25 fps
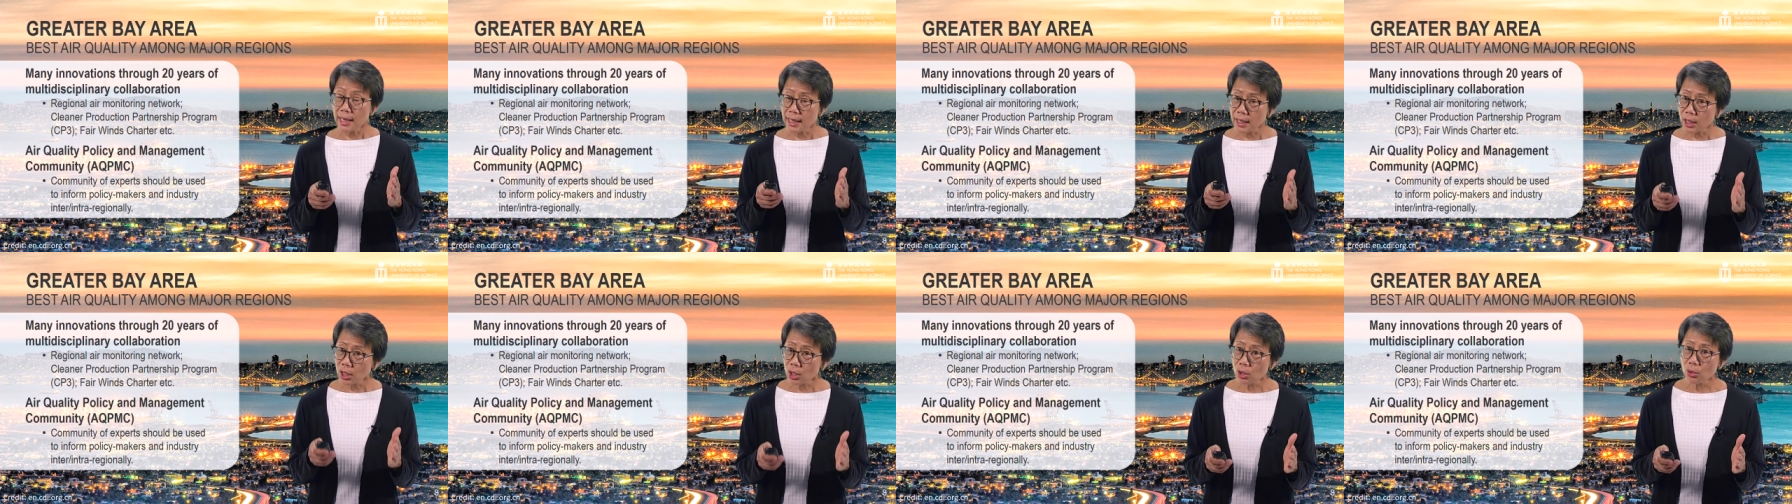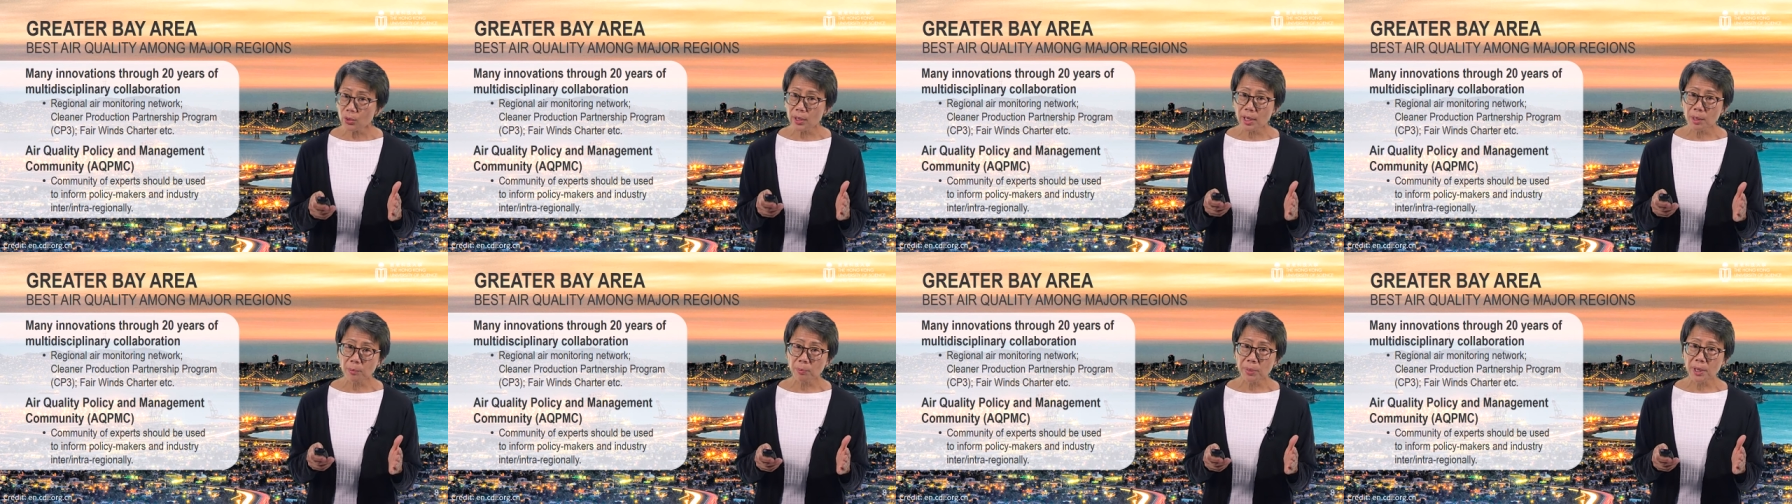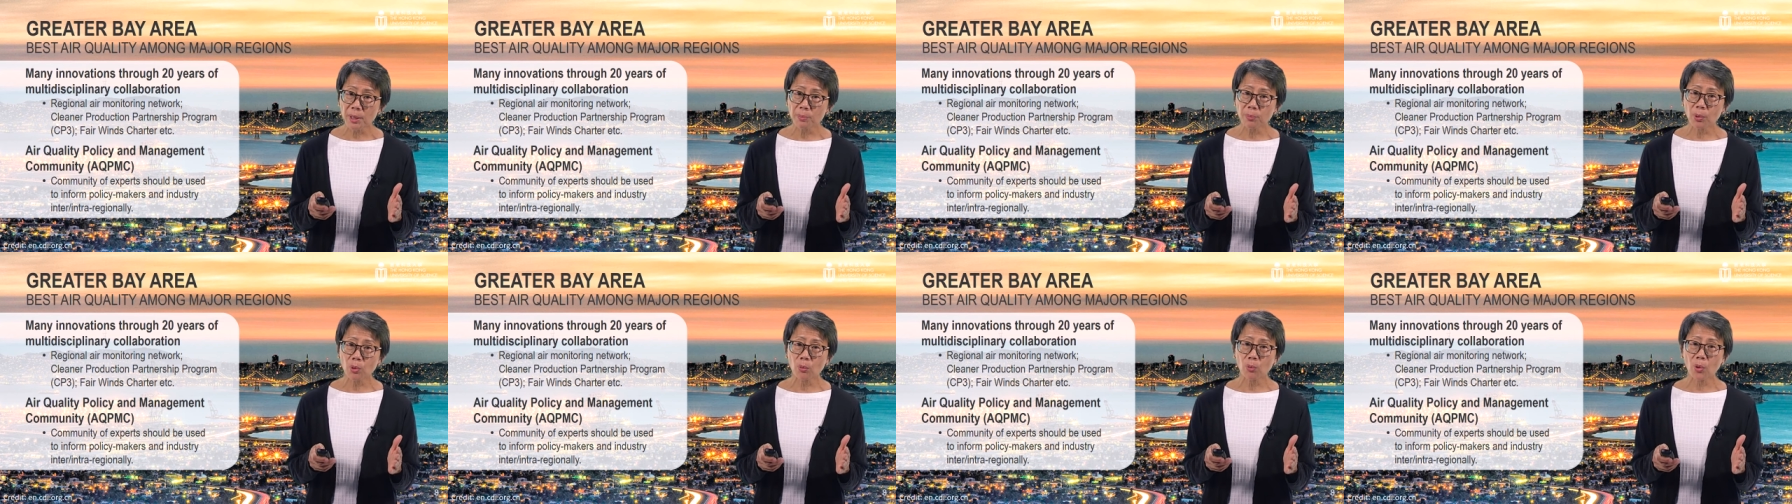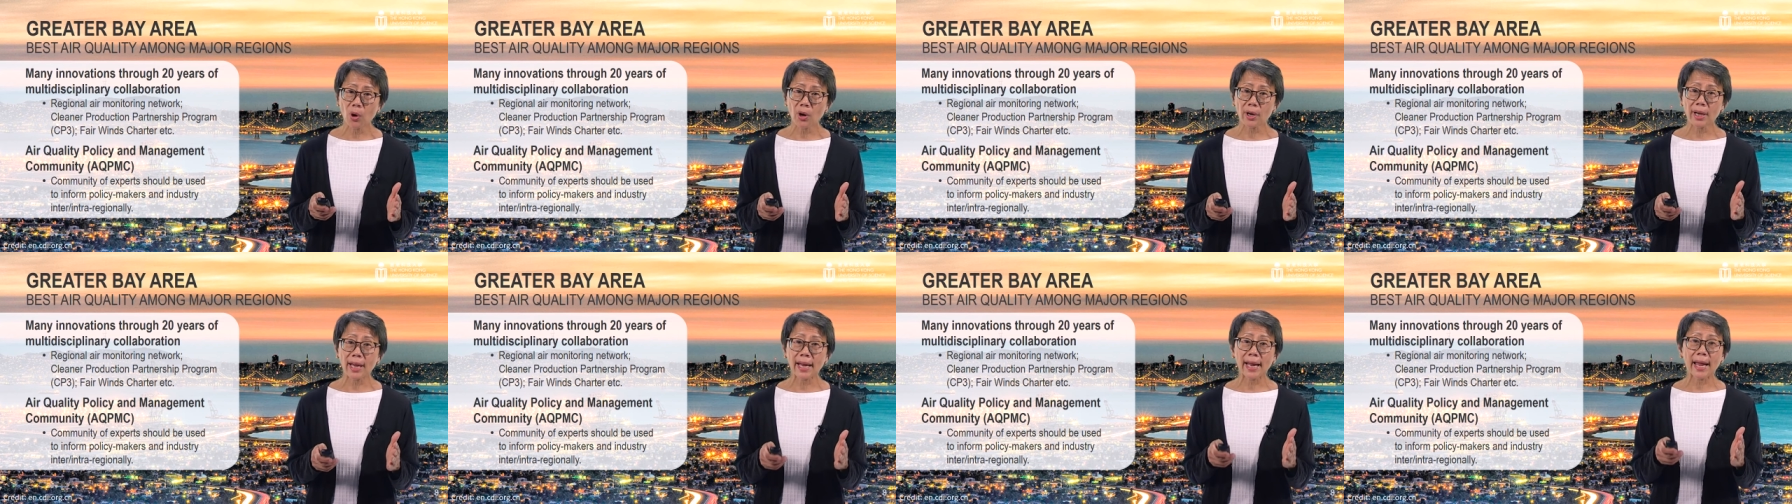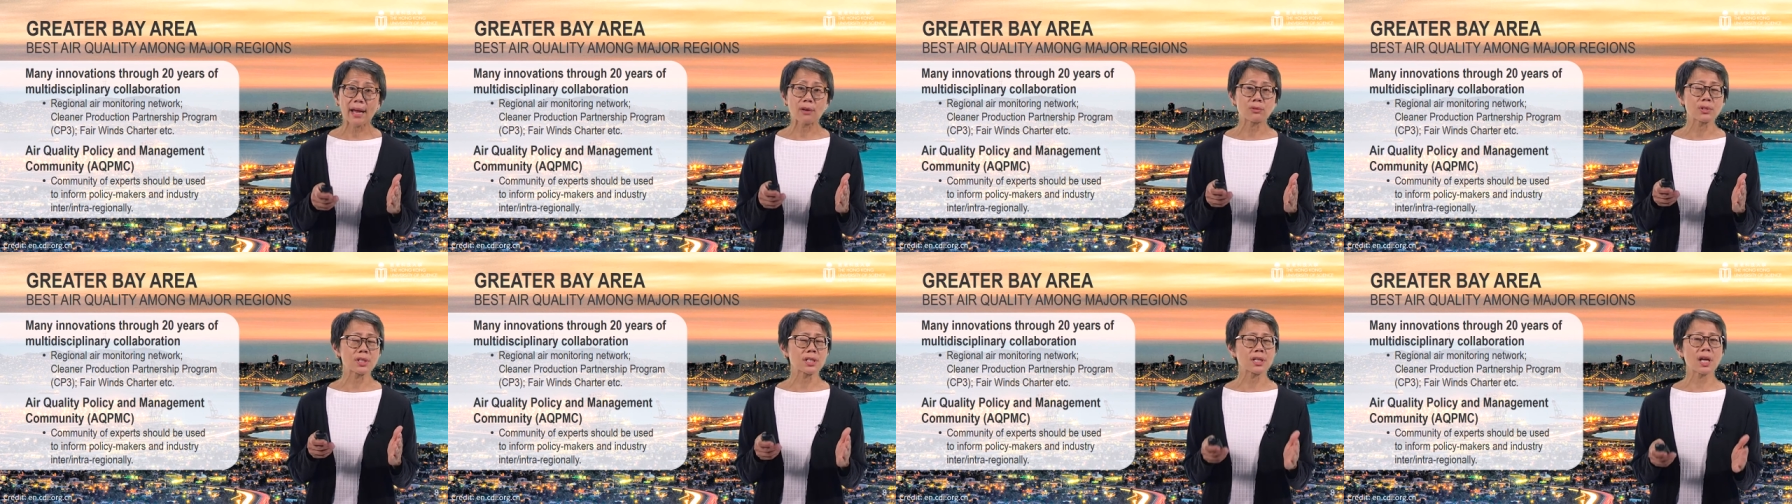including people
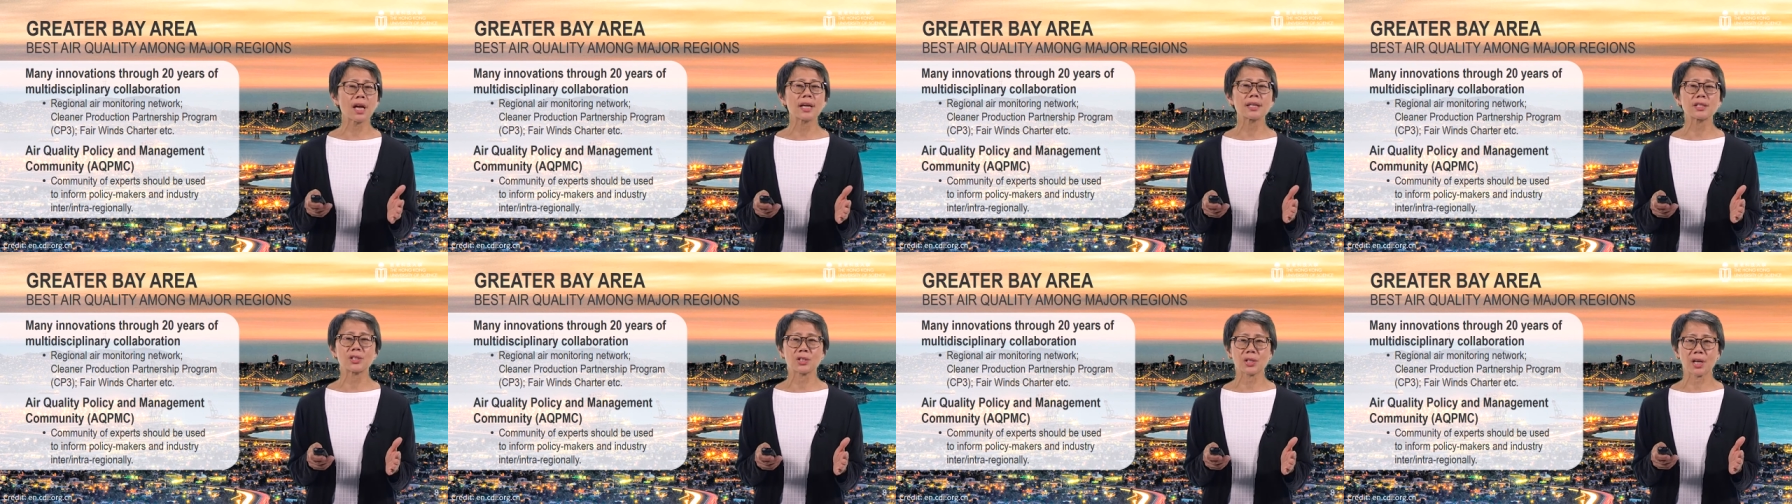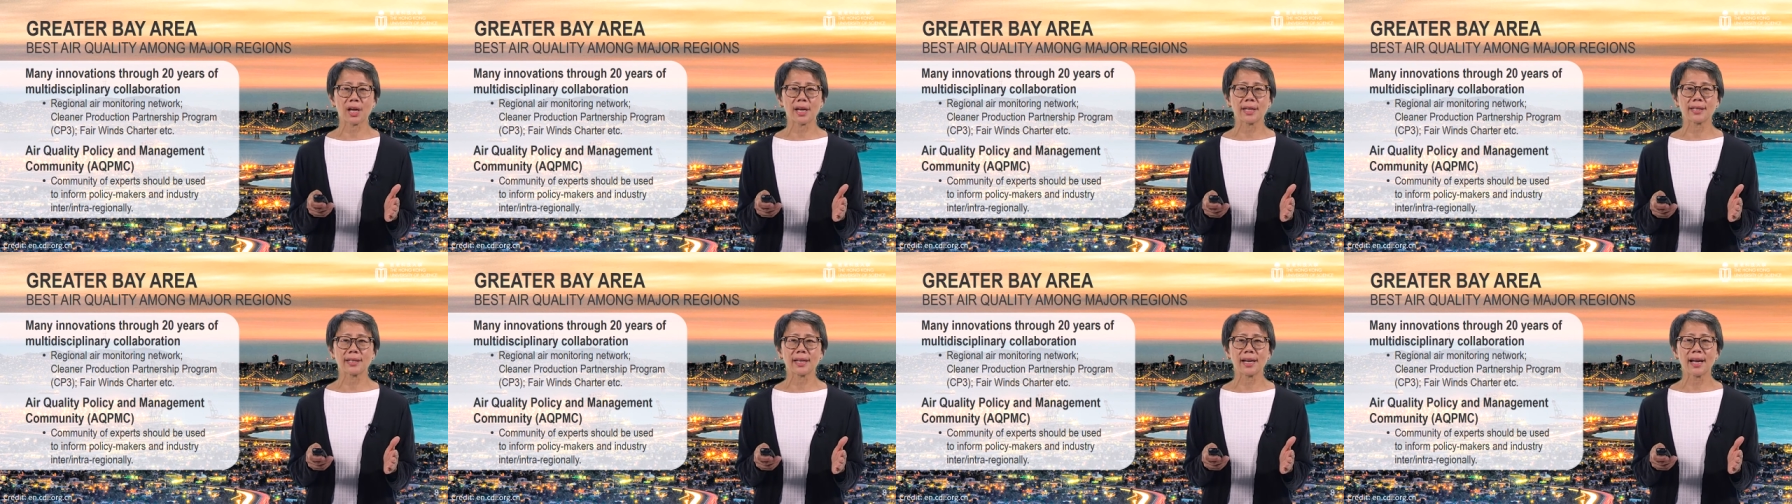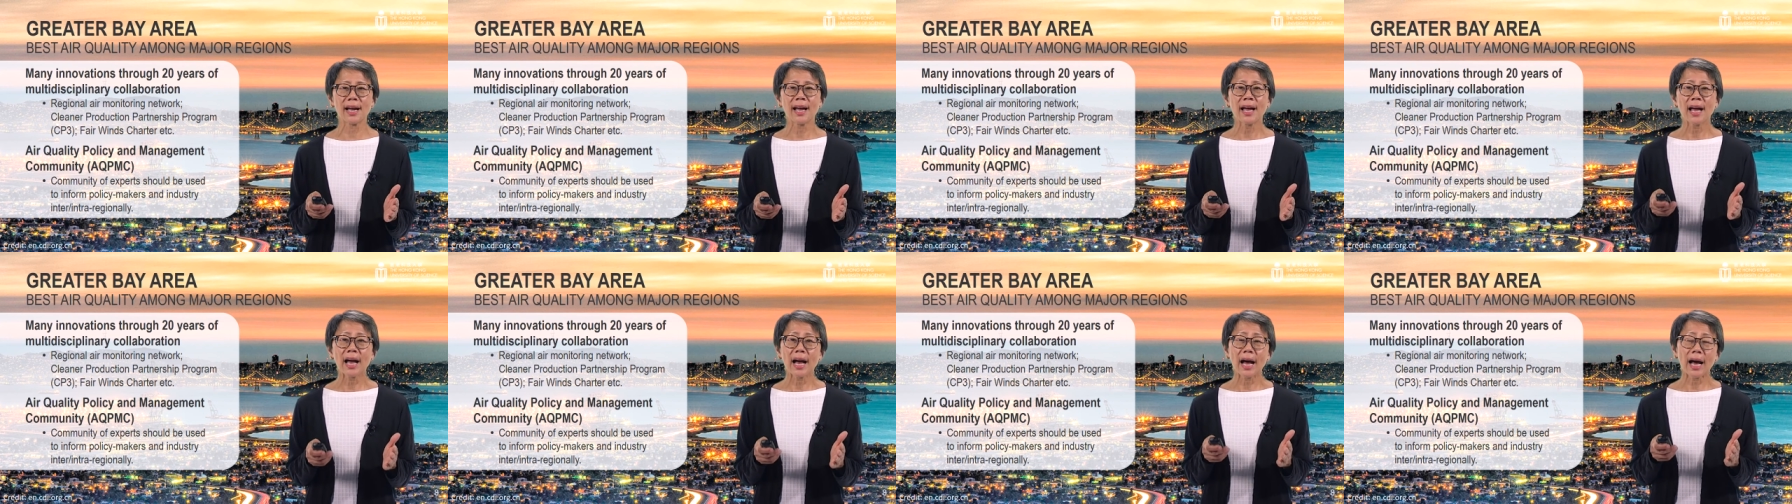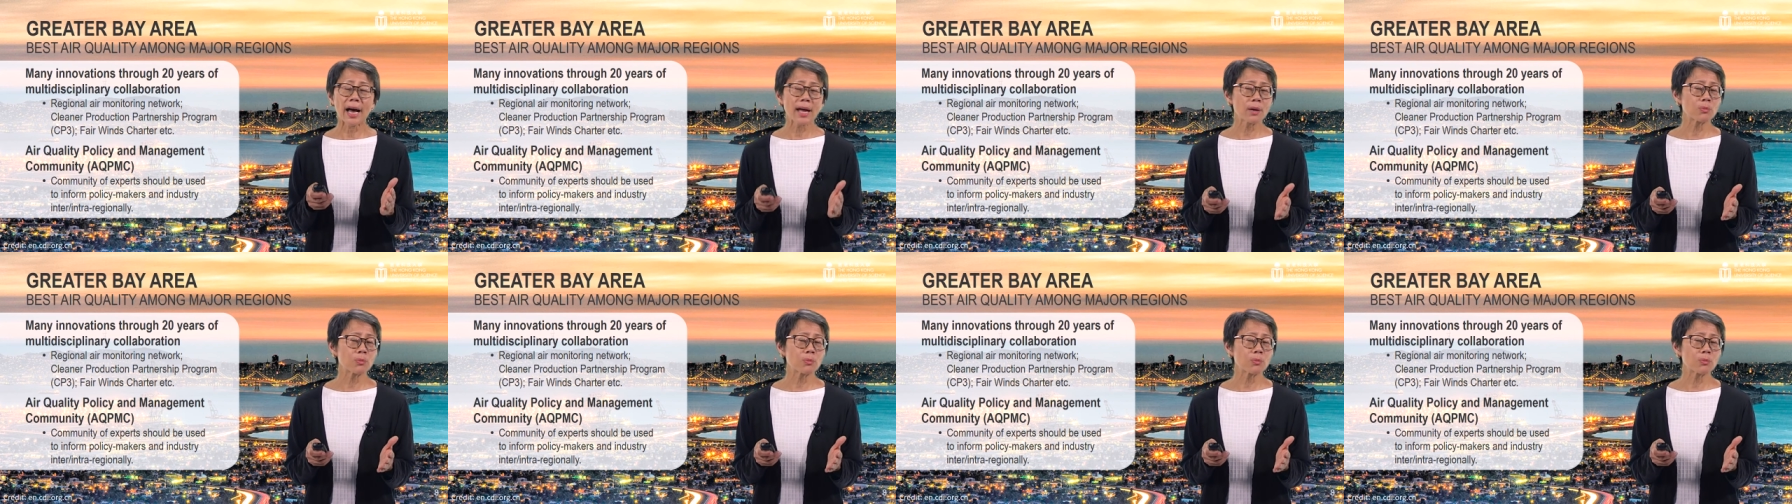working outside China,